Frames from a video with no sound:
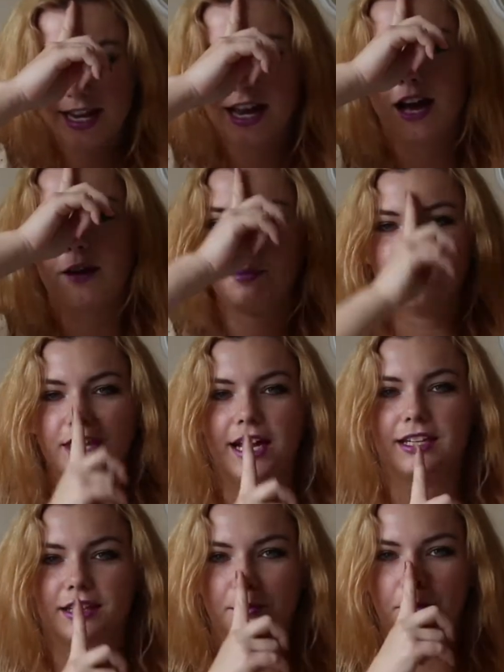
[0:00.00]
it up with
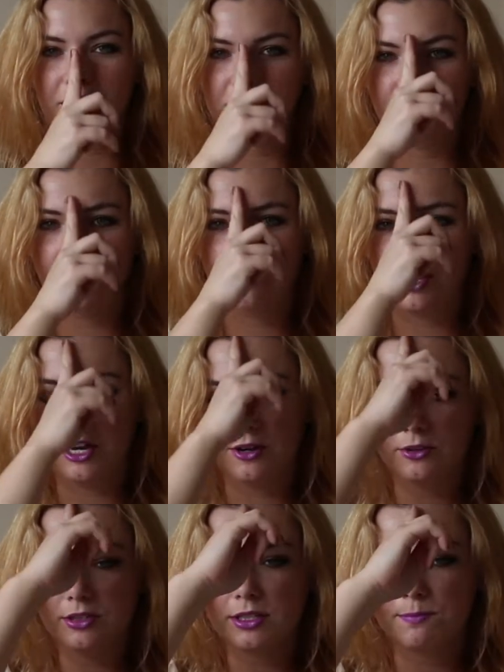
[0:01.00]
like the bridge of your
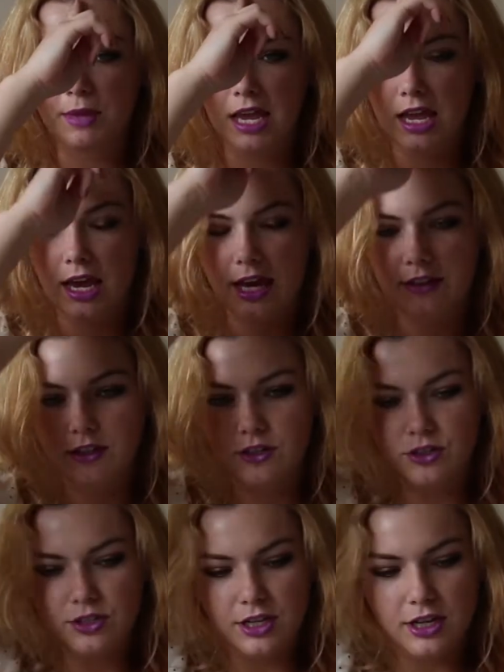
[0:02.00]
nose, and then you're
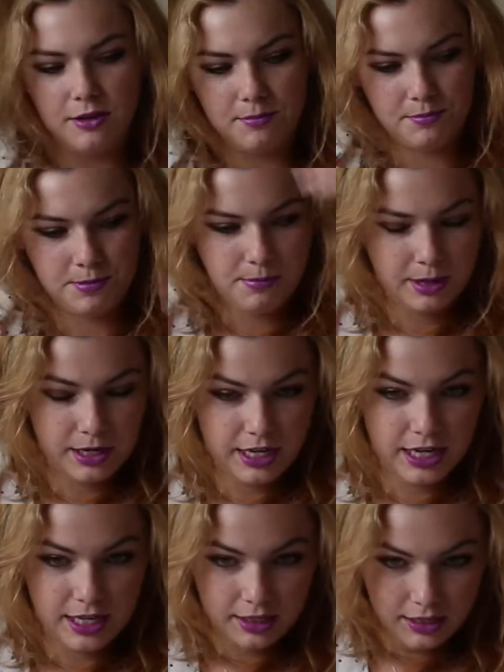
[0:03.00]
just gonna put
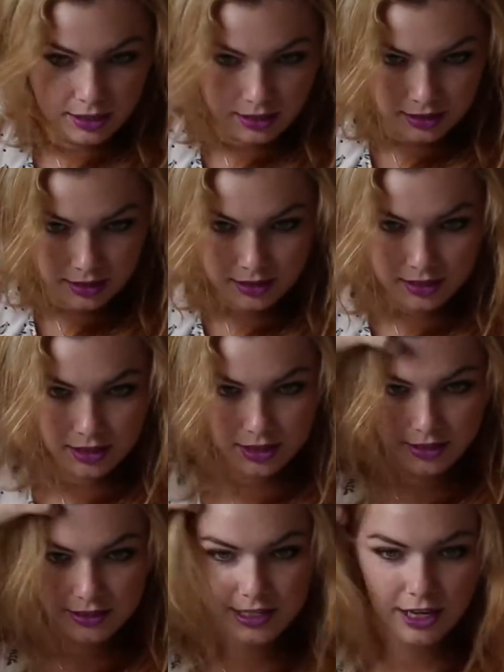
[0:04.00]
it
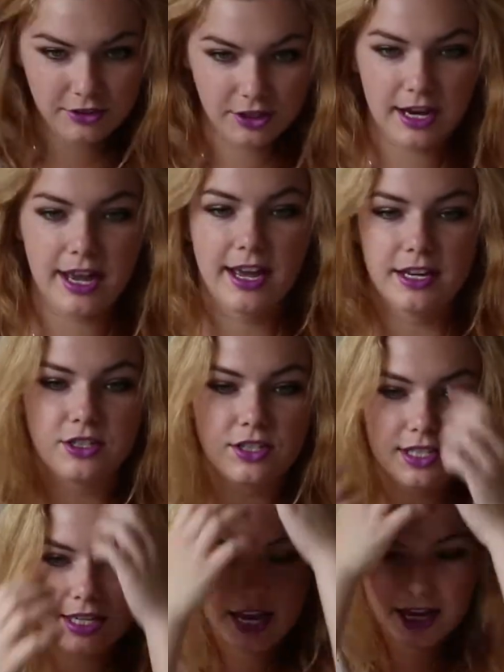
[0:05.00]
down your head
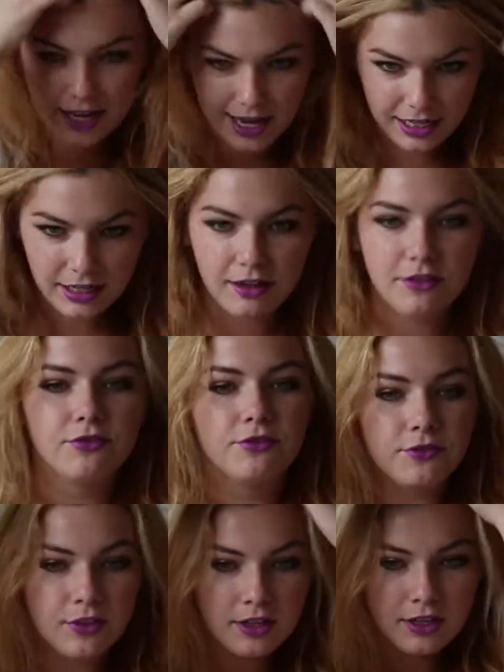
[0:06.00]
just to get kind of
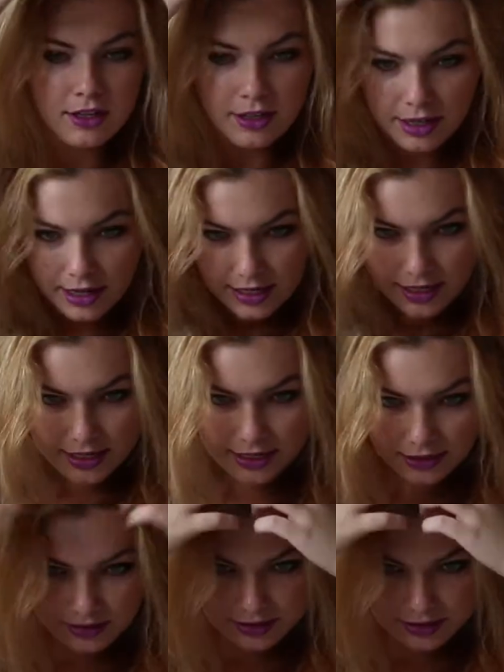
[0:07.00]
a